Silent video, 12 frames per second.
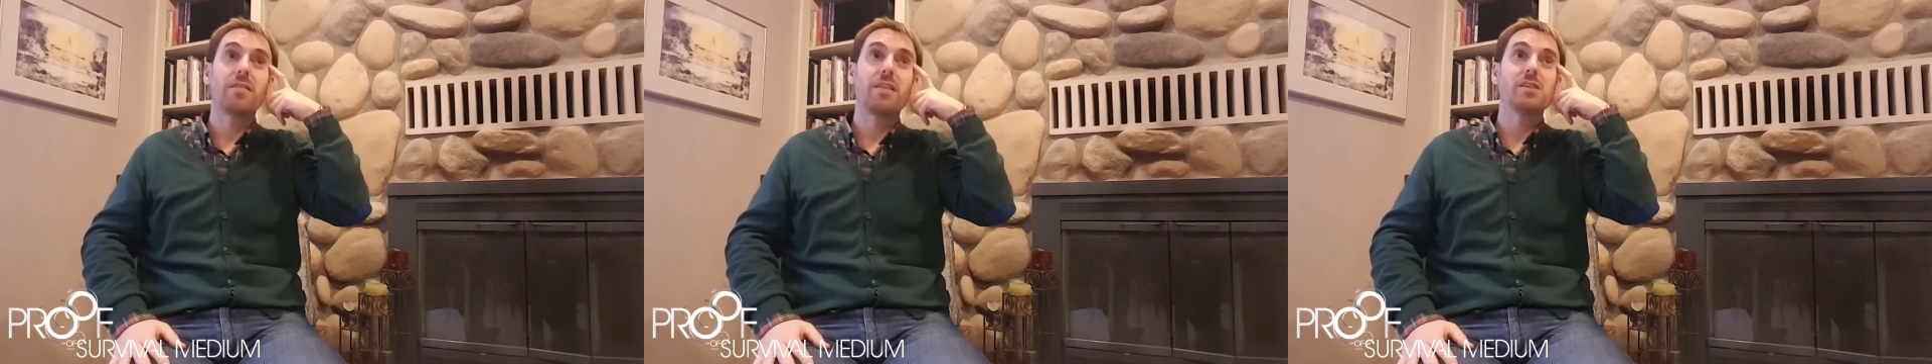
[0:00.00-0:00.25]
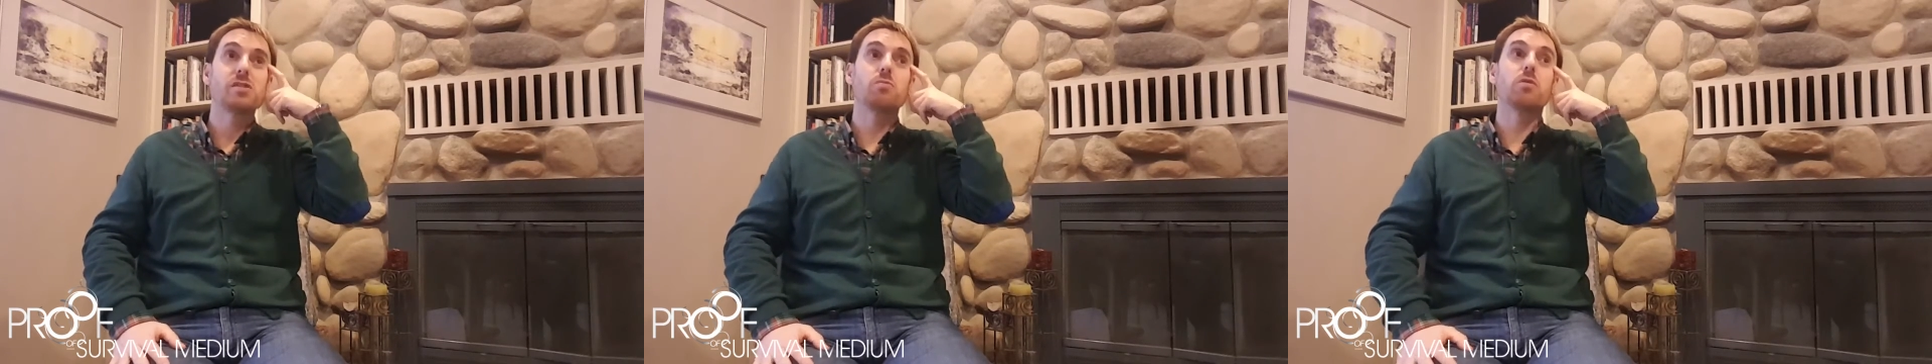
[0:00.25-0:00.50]
and
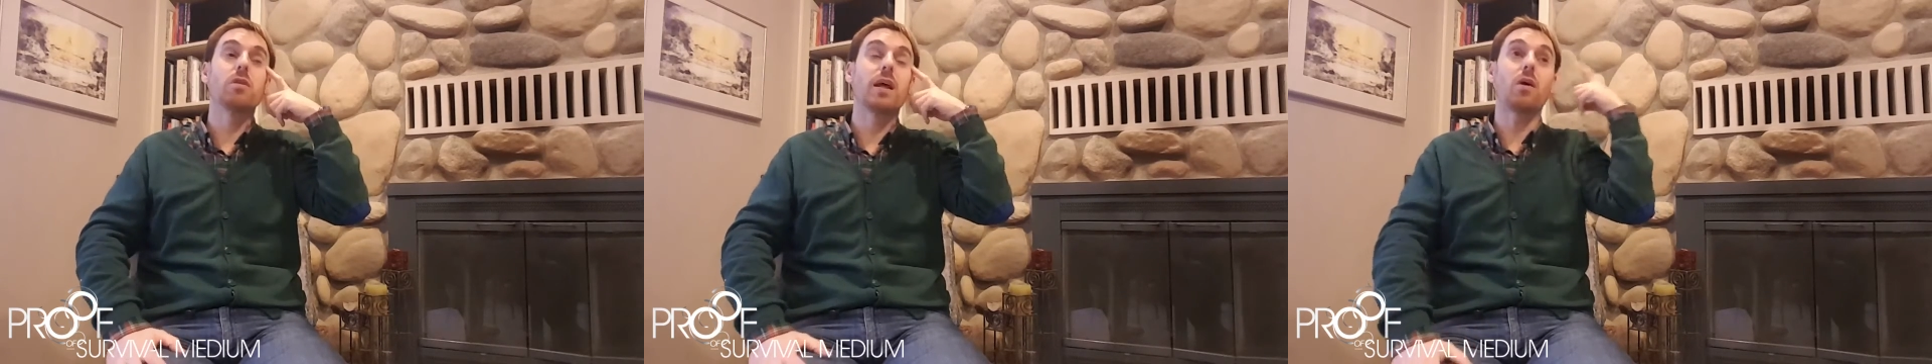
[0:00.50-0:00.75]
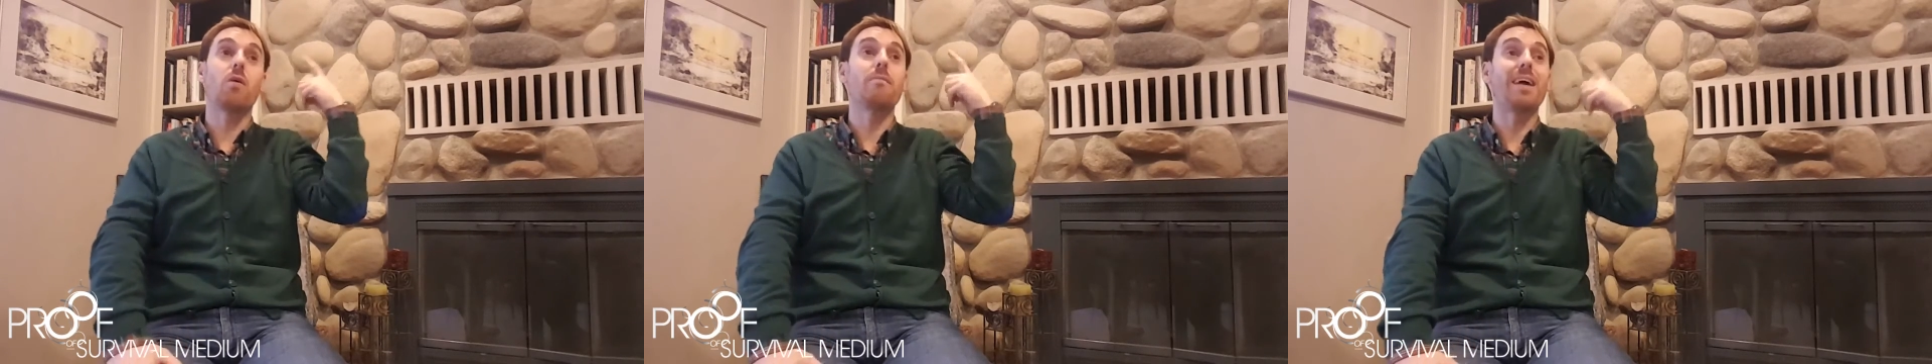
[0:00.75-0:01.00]
then she would go
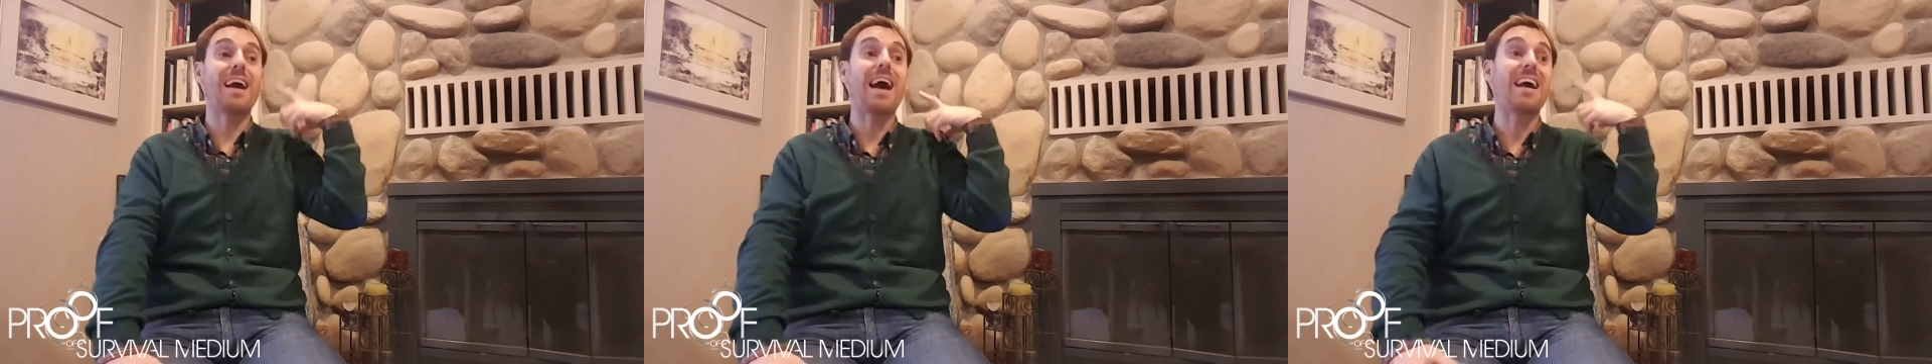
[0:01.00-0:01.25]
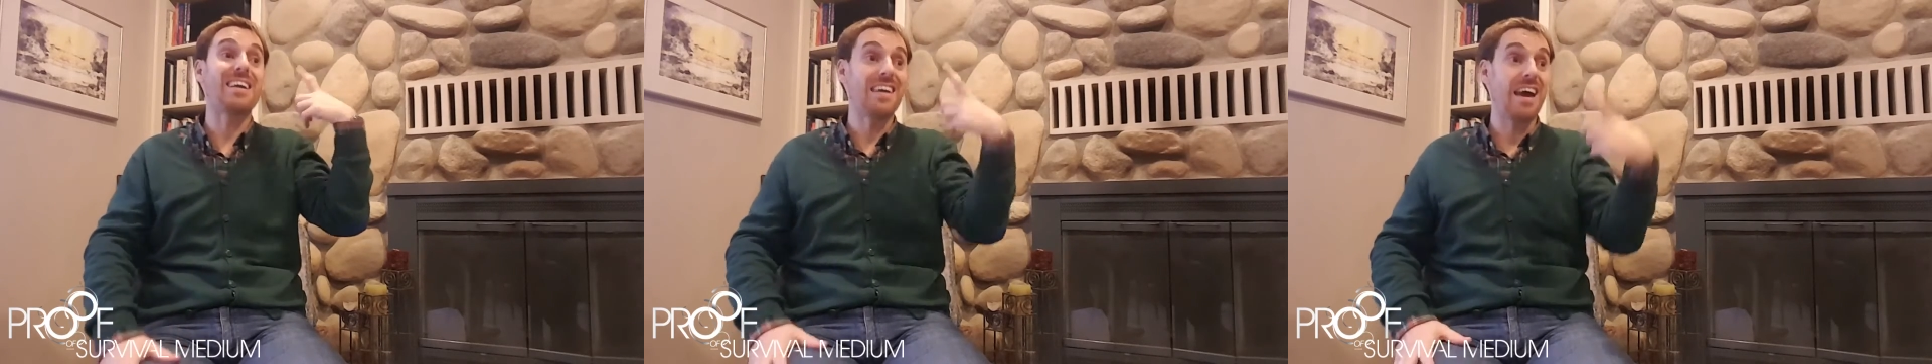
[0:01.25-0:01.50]
like, oh my
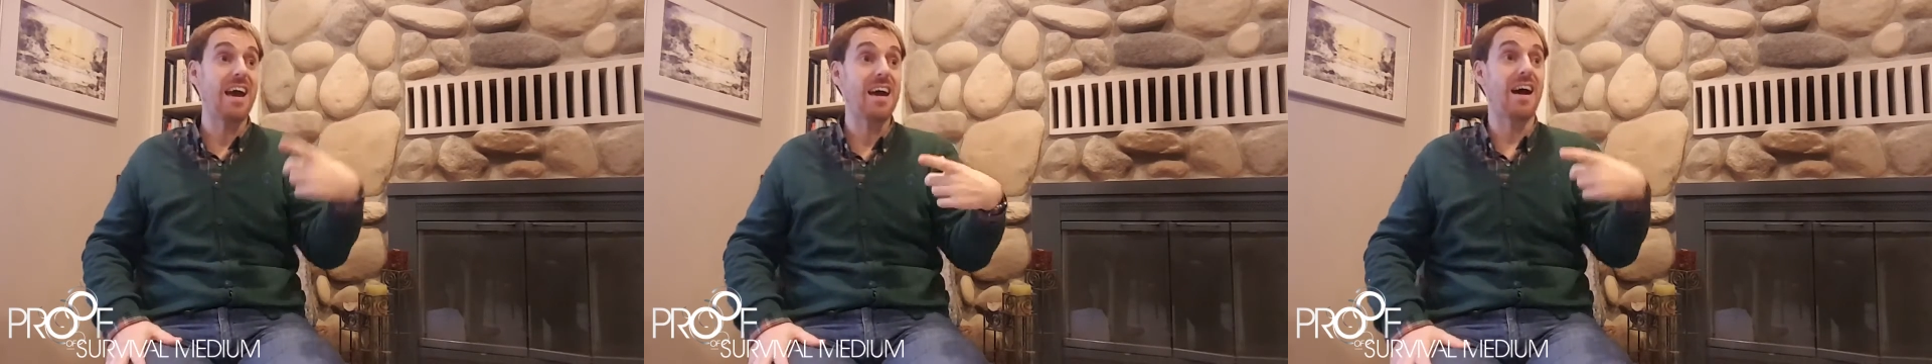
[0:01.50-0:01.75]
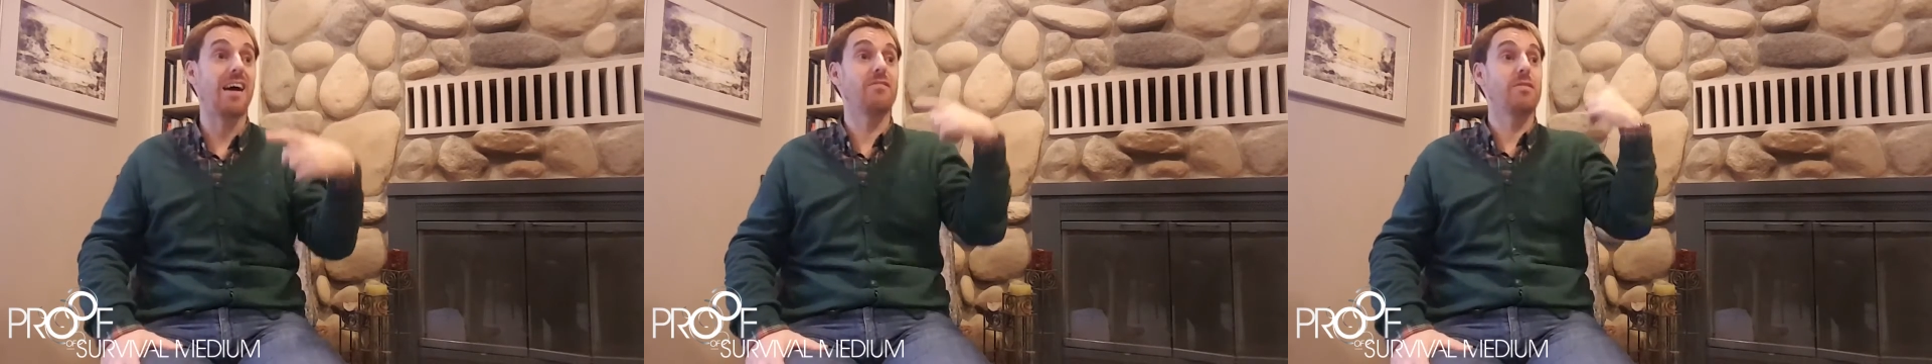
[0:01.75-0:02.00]
God,
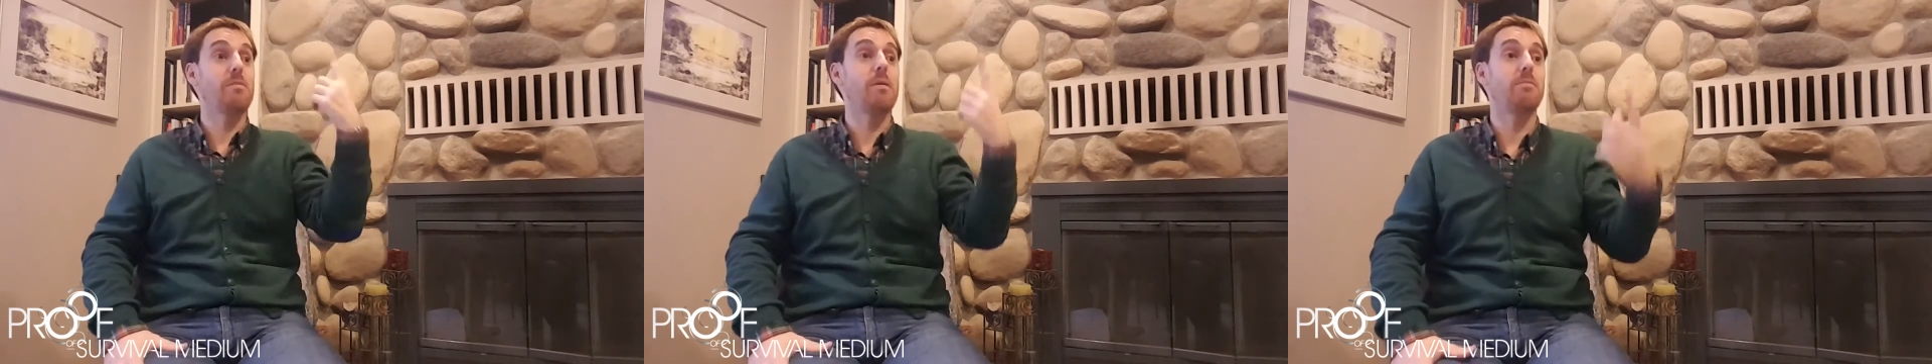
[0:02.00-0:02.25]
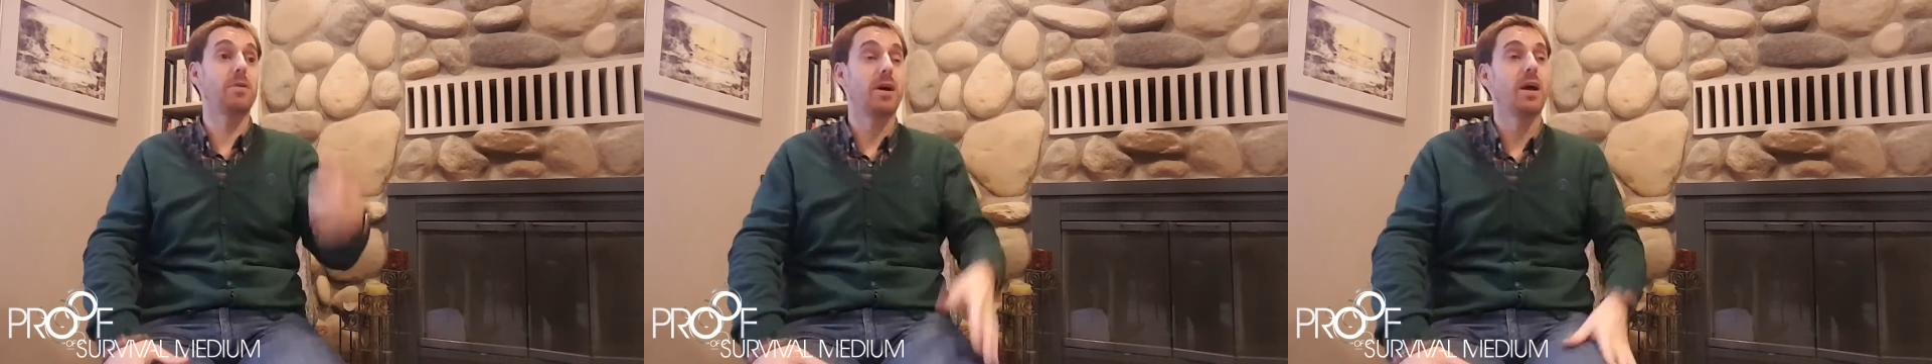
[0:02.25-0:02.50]
yeah, I
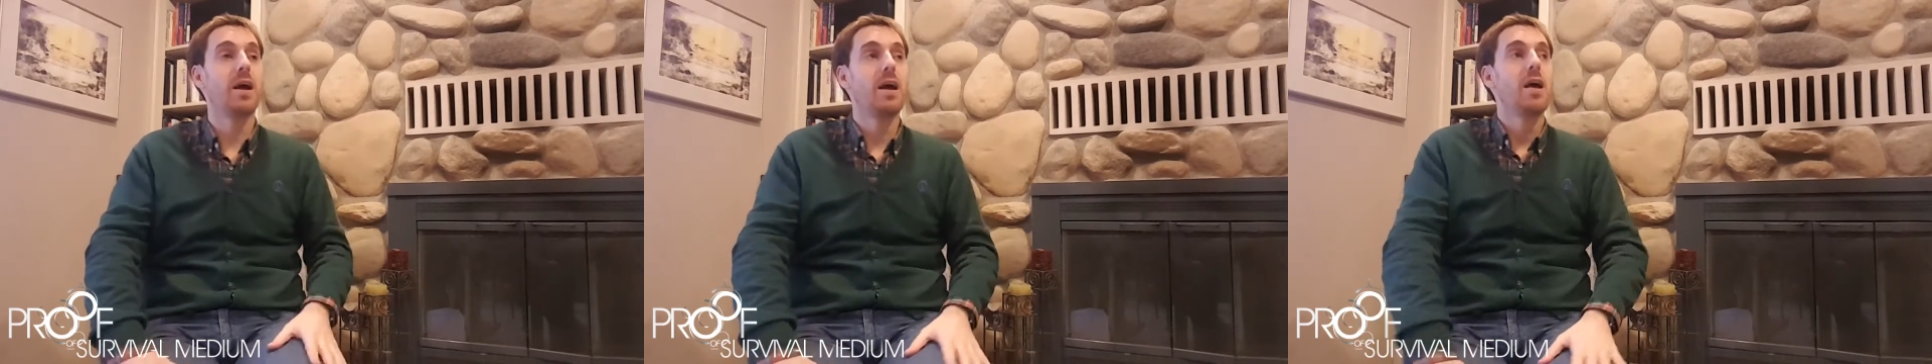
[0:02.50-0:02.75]
remember.